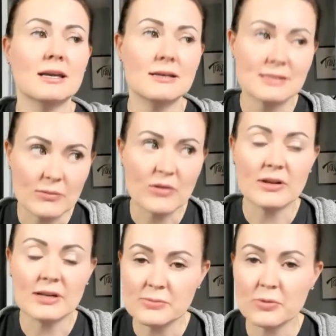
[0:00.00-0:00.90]
Some of it
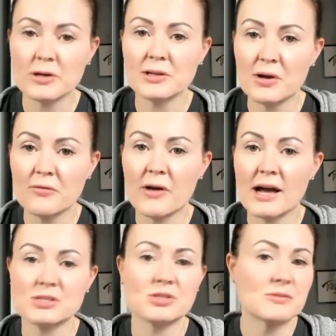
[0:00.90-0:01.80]
is pretty low
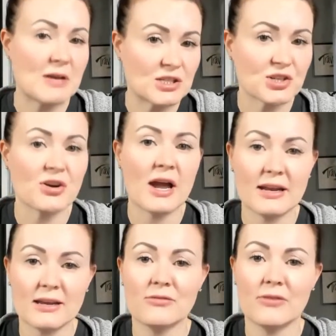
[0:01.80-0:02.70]
fat, so just make sure you're
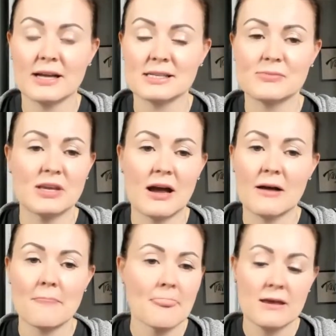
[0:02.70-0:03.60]
adding in fats. But yeah,
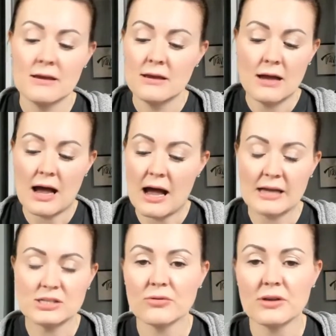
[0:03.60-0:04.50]
I
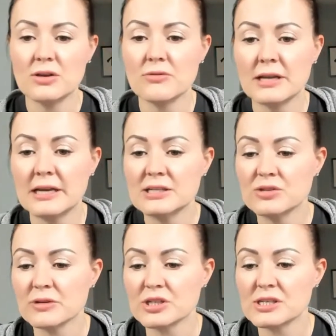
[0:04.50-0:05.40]
don't think you can eat too
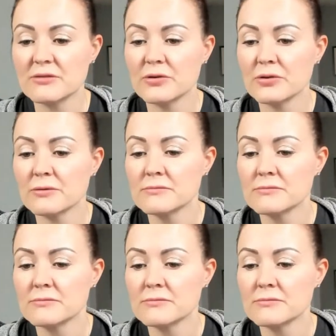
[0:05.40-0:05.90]
much seafood.